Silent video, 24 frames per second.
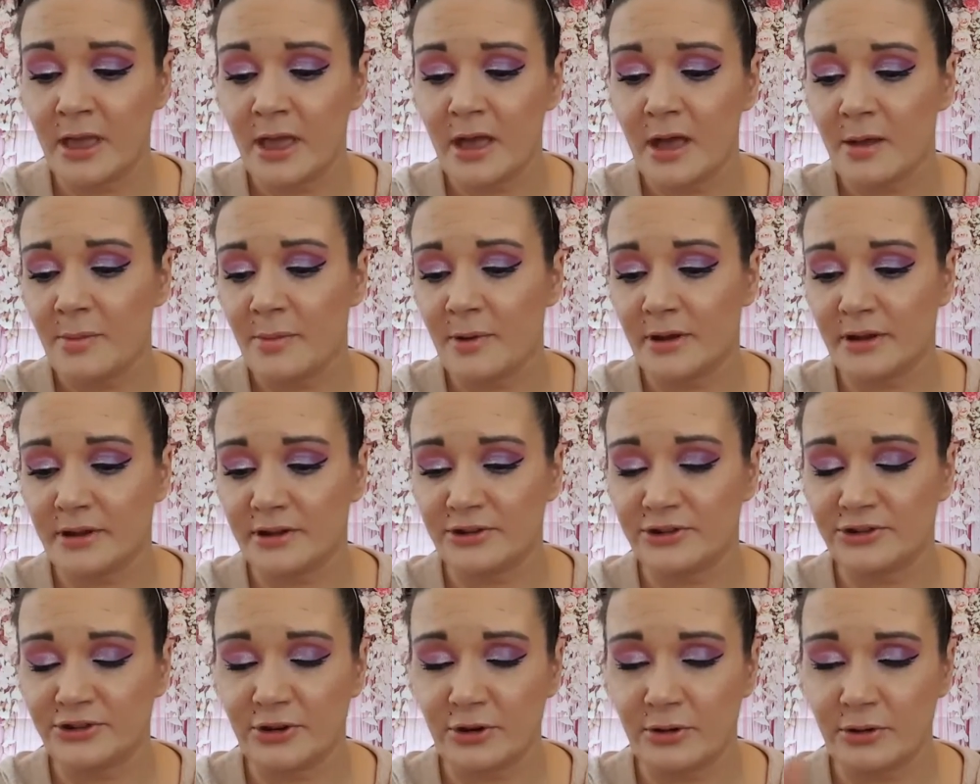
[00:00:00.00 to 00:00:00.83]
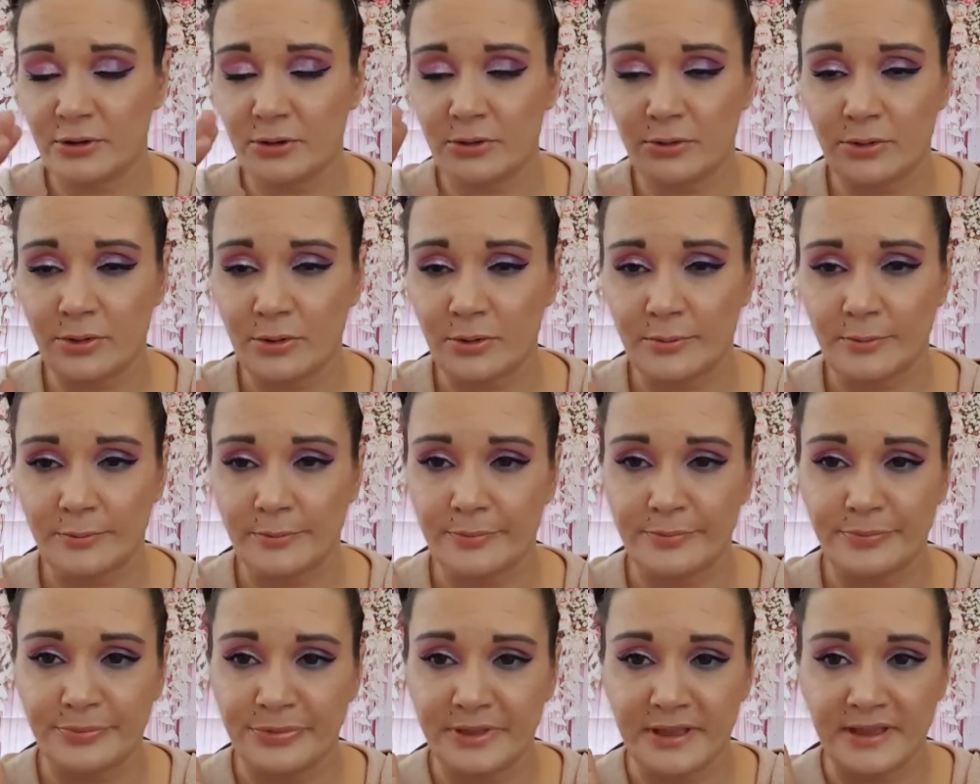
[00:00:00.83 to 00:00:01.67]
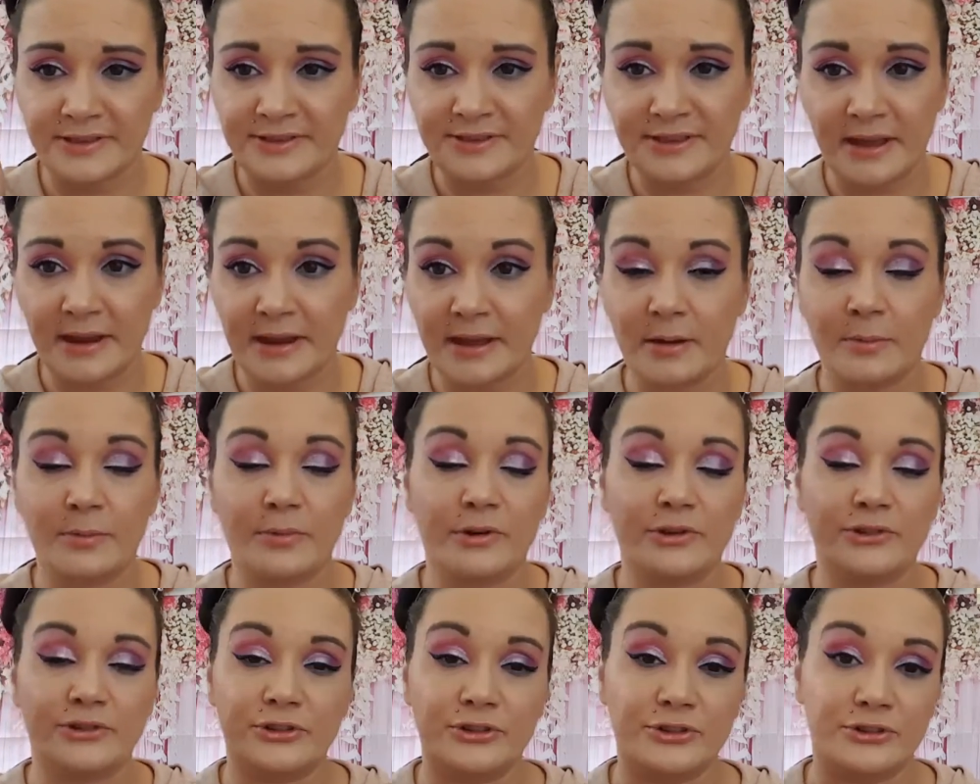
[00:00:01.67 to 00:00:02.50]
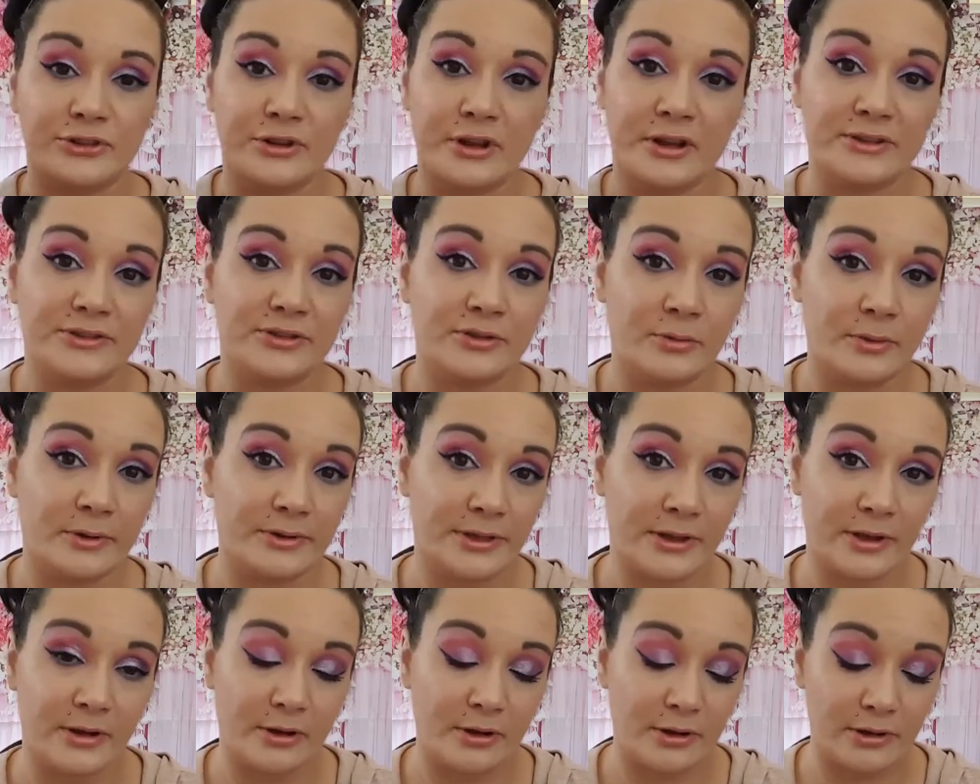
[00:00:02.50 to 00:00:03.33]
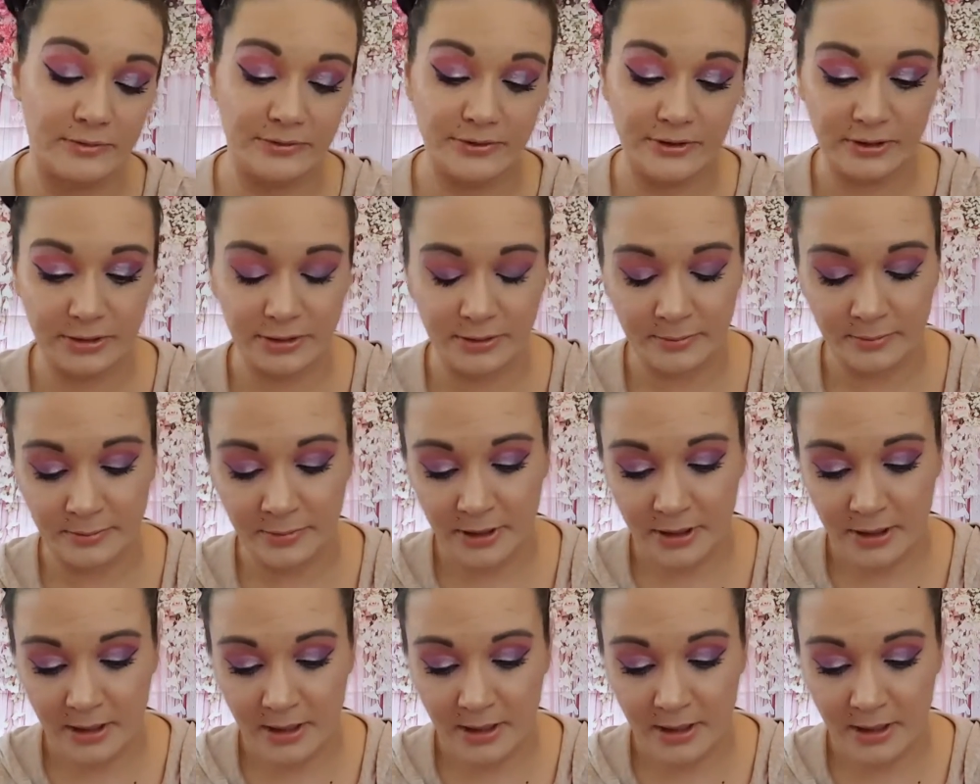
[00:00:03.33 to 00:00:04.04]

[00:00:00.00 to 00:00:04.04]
I'm not going to show you the Aesthetica brushes. You guys know what they are, you've seen them.